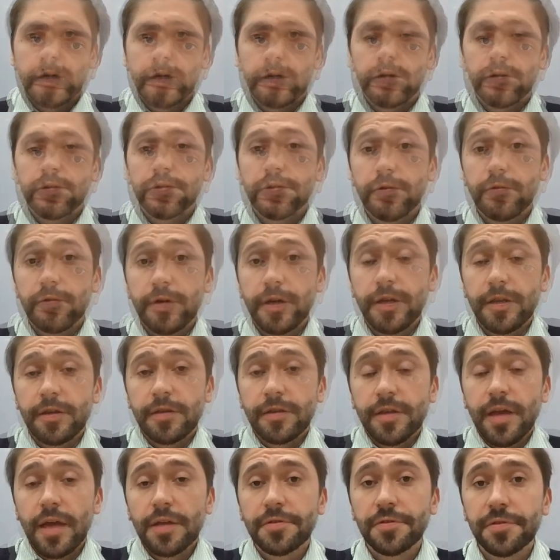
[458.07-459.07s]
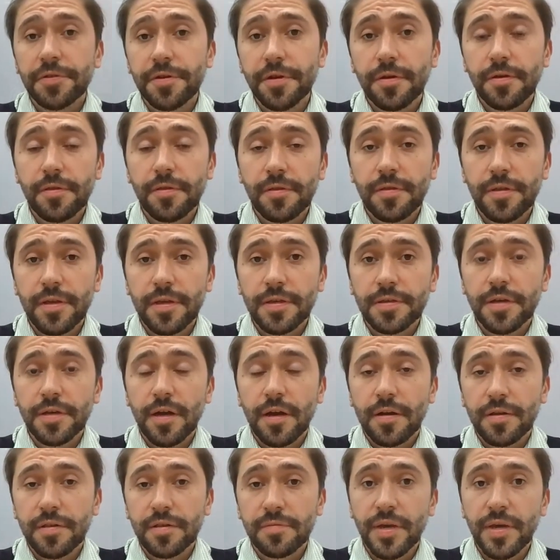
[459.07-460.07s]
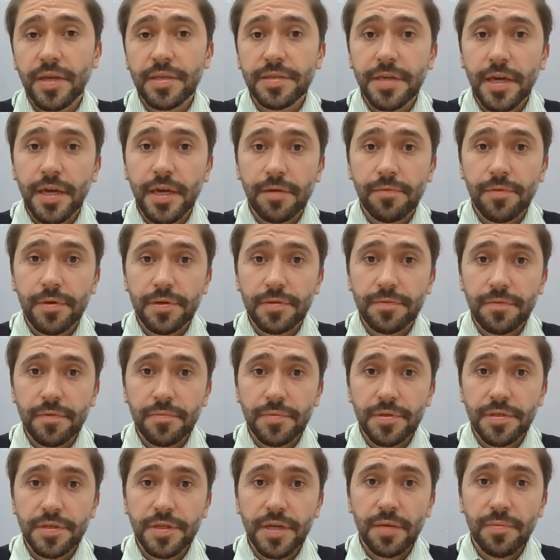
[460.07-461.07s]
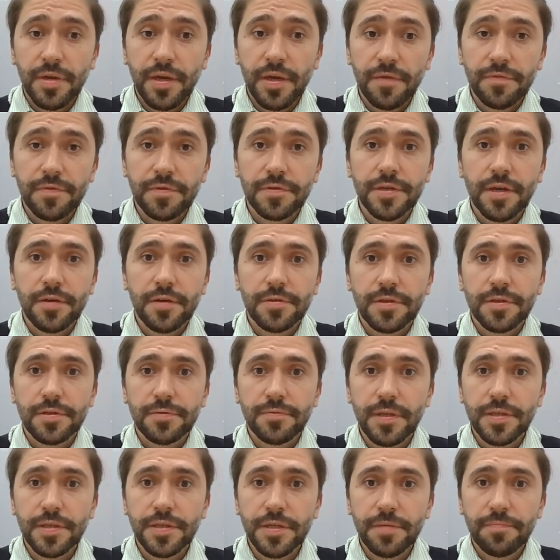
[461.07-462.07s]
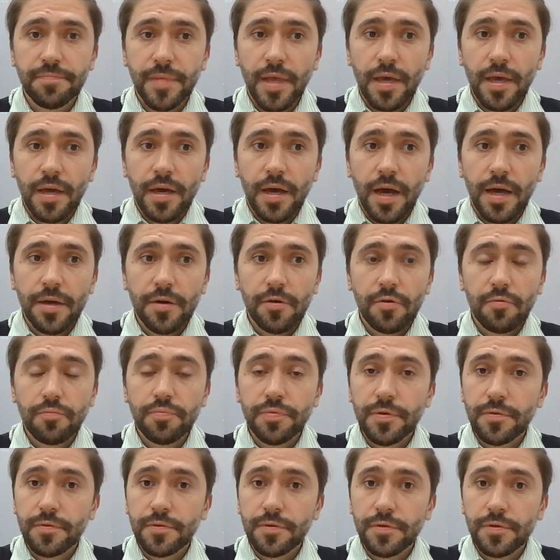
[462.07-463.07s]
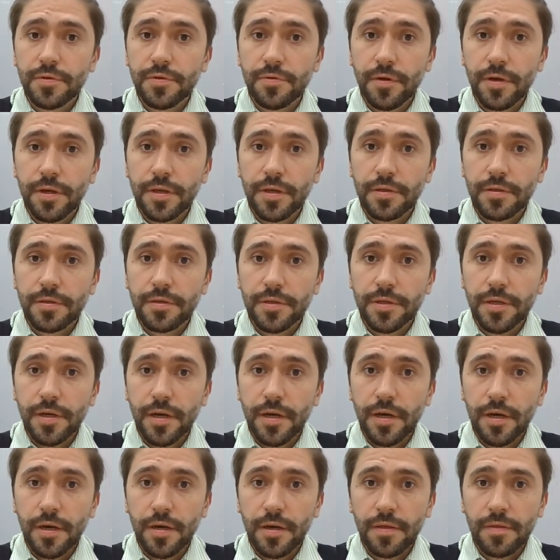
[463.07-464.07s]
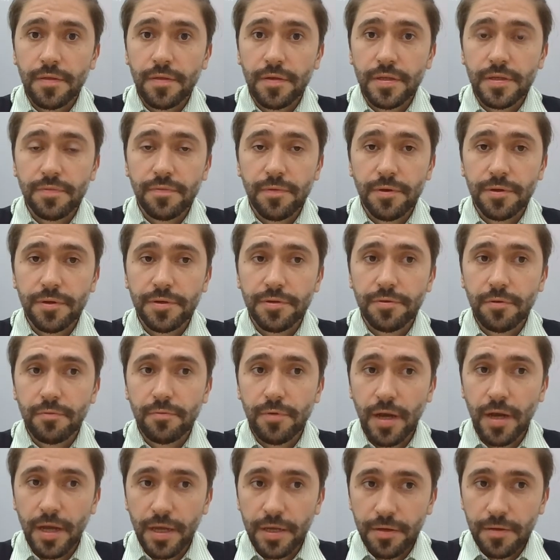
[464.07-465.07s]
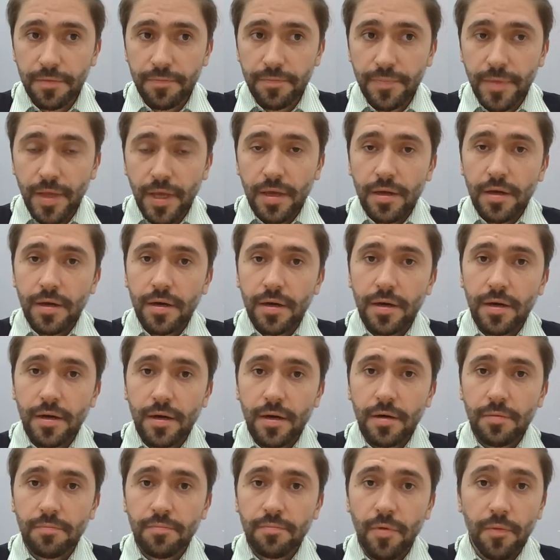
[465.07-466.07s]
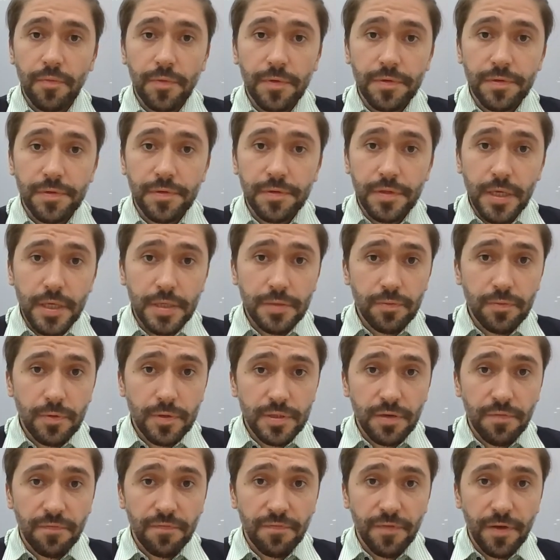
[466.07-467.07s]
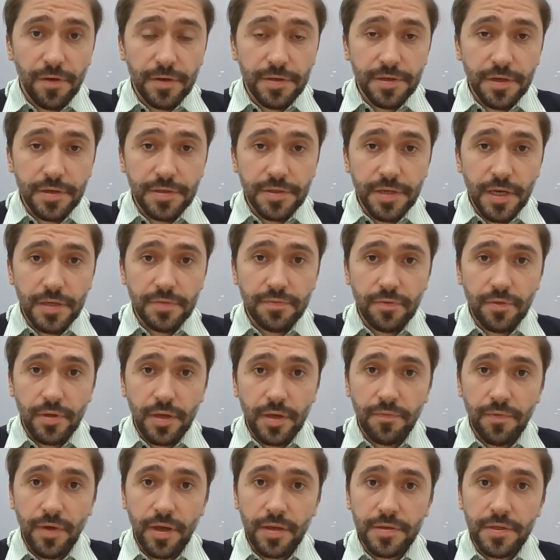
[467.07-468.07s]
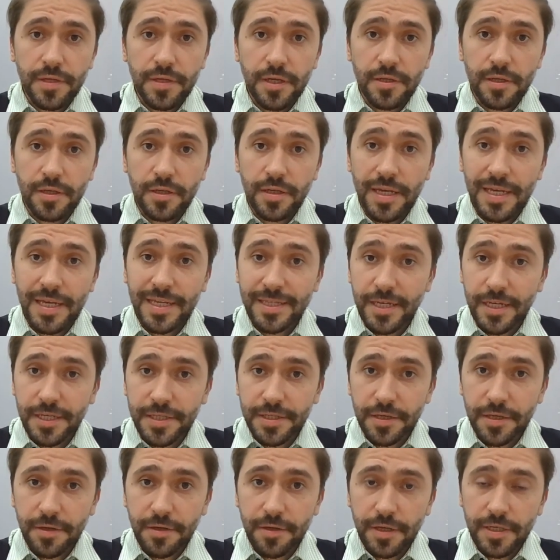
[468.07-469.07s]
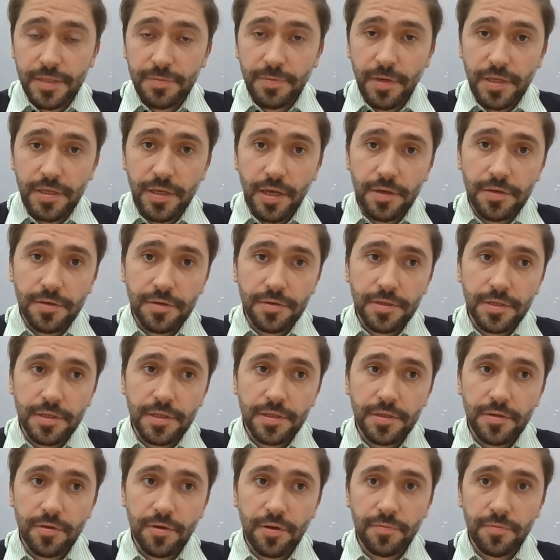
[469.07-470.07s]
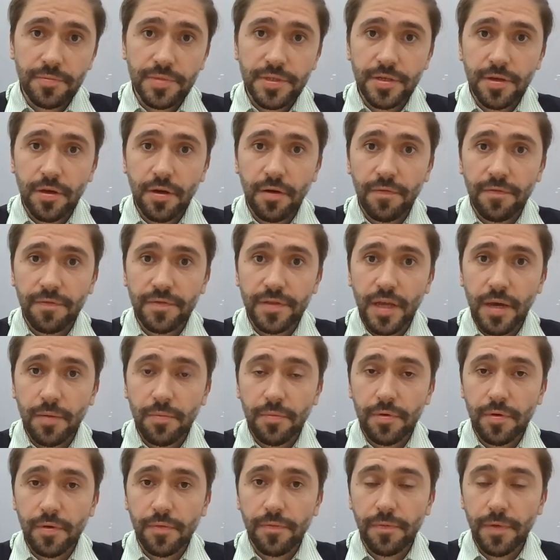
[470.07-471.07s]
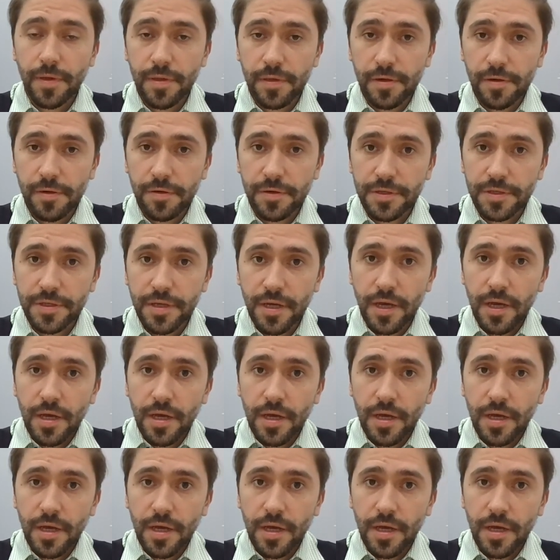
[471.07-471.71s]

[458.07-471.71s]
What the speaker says: So in a nutshell, these are the main takeaways from CMEF 2020. I hope you enjoyed this virtual ride. Obviously, this was a very successful event, and it exceeded expectations in terms of number of visitors.